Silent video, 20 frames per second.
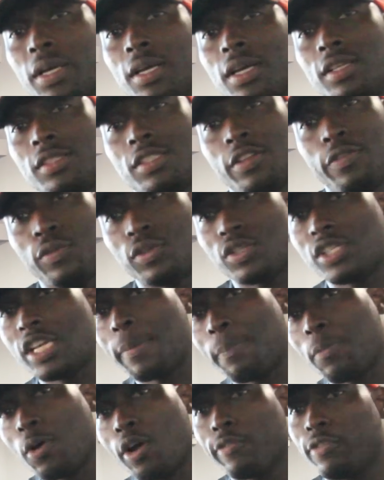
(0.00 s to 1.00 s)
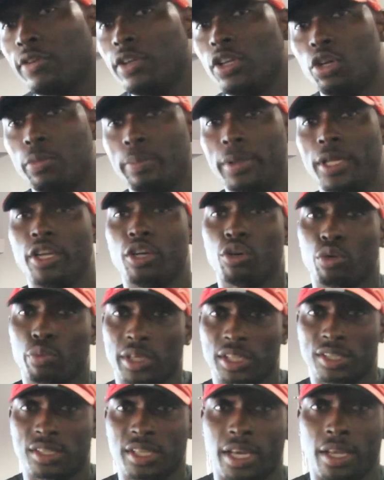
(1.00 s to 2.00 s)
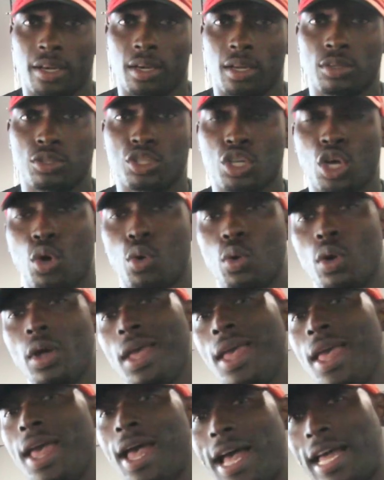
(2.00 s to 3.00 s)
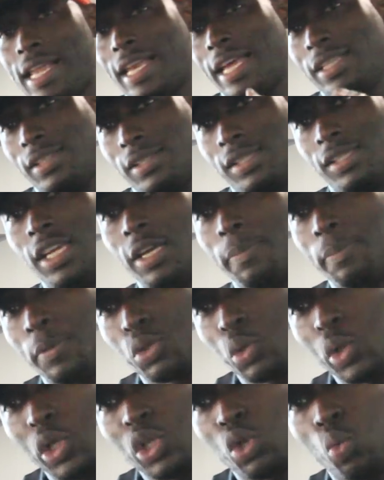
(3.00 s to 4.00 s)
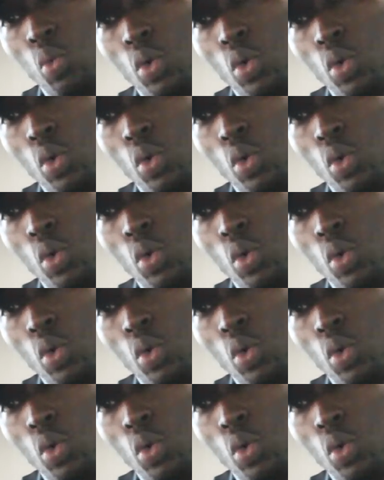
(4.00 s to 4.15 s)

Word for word: because if you step off a little bit, it'll reset. So I like to stick between the